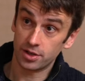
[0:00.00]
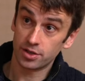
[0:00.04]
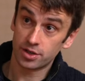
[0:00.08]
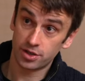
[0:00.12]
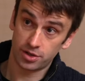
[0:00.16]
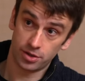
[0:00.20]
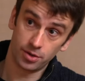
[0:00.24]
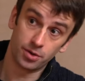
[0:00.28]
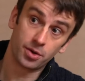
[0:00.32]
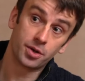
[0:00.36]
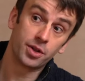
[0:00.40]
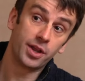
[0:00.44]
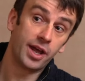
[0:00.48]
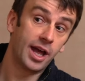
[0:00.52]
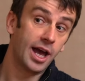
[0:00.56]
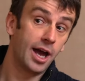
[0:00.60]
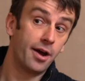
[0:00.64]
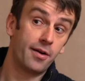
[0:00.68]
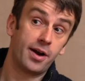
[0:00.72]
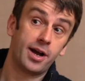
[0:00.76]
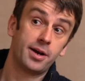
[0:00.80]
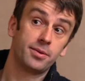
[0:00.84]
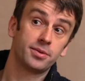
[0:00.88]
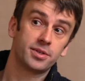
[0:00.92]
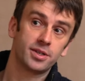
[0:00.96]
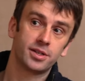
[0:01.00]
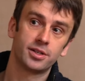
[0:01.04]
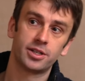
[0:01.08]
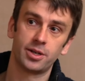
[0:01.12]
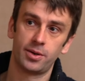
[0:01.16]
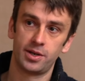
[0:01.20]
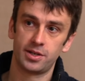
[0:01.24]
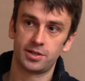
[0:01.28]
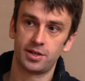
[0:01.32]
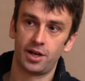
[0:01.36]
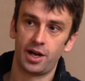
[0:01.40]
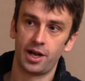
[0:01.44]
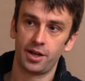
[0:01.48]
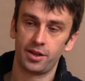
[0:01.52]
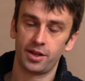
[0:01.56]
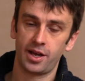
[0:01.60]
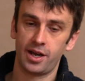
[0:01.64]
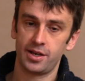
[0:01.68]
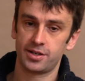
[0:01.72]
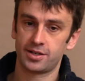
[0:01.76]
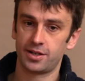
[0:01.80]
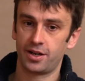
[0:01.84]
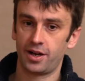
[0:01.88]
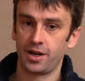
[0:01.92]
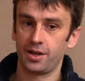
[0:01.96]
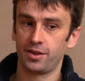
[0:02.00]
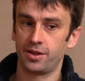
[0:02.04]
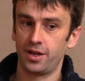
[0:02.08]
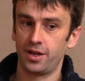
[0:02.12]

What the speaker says: suck the air out. So it's like